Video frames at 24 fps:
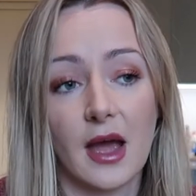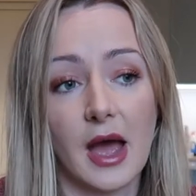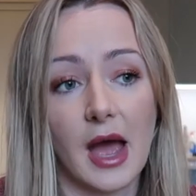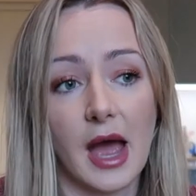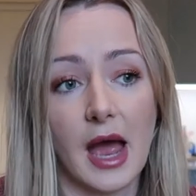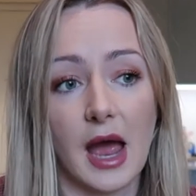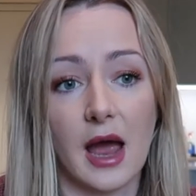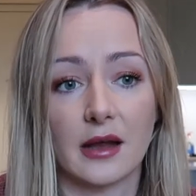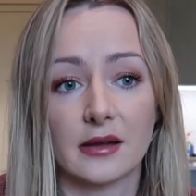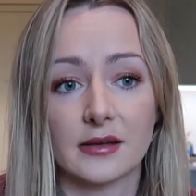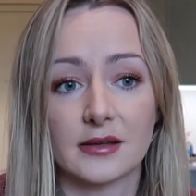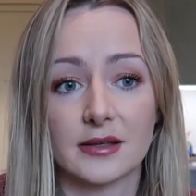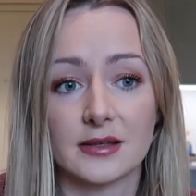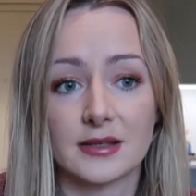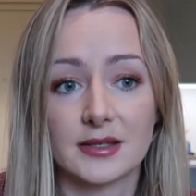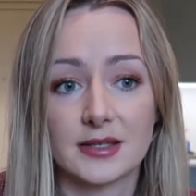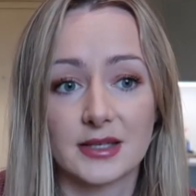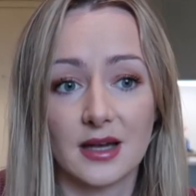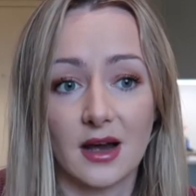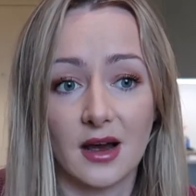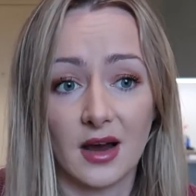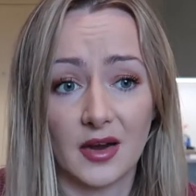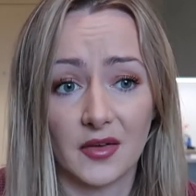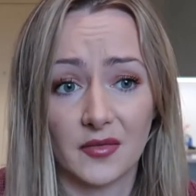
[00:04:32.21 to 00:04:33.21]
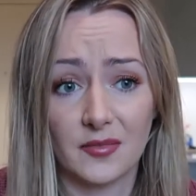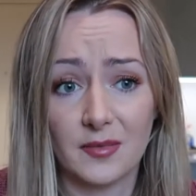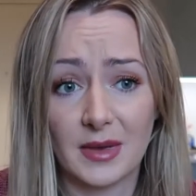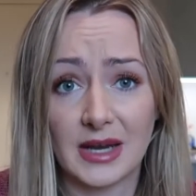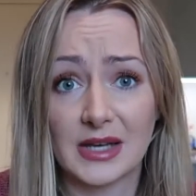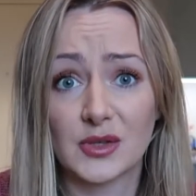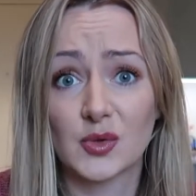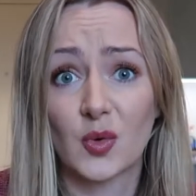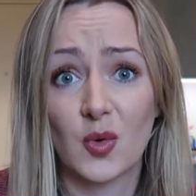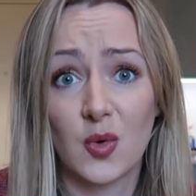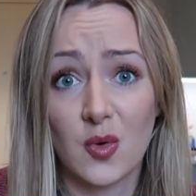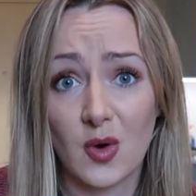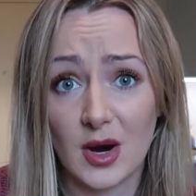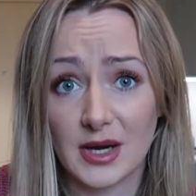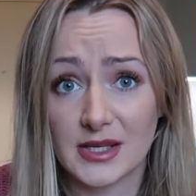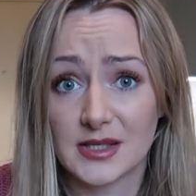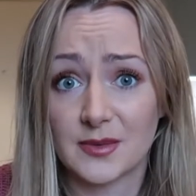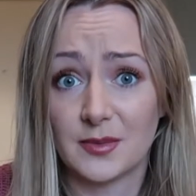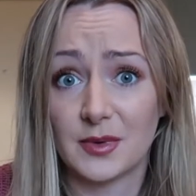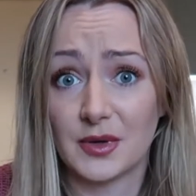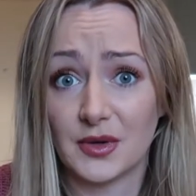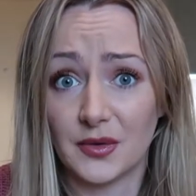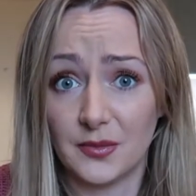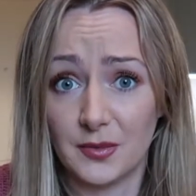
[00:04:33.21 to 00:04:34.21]
and I've made quite
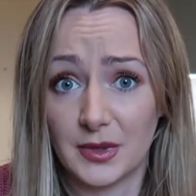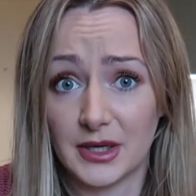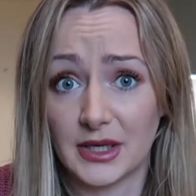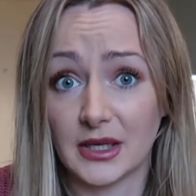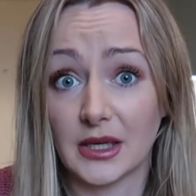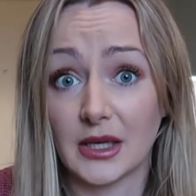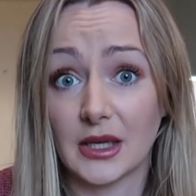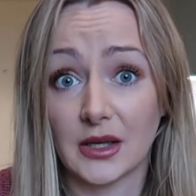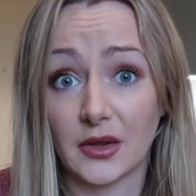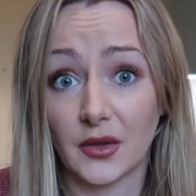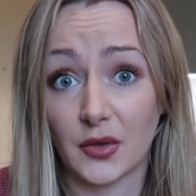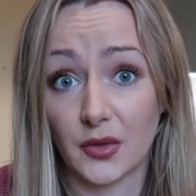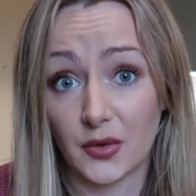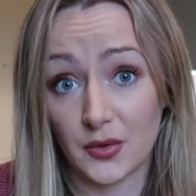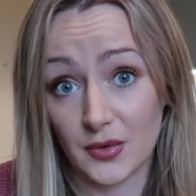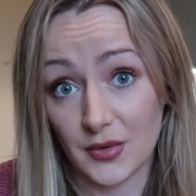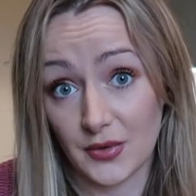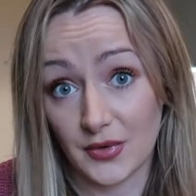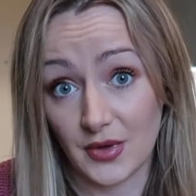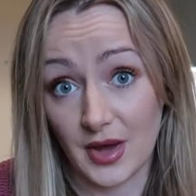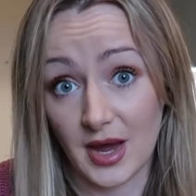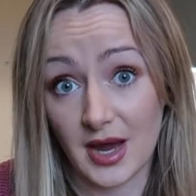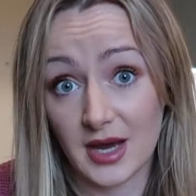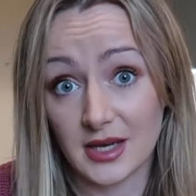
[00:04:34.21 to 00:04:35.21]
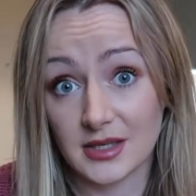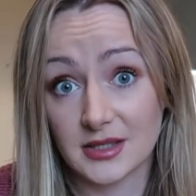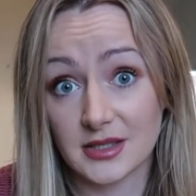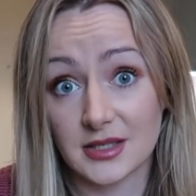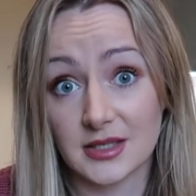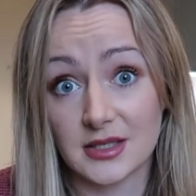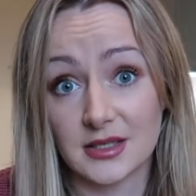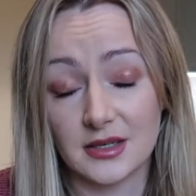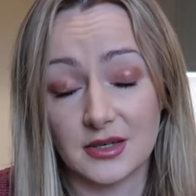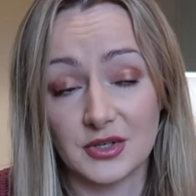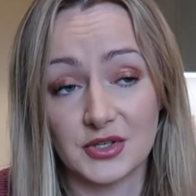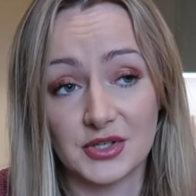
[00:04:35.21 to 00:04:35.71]
a bit of money through that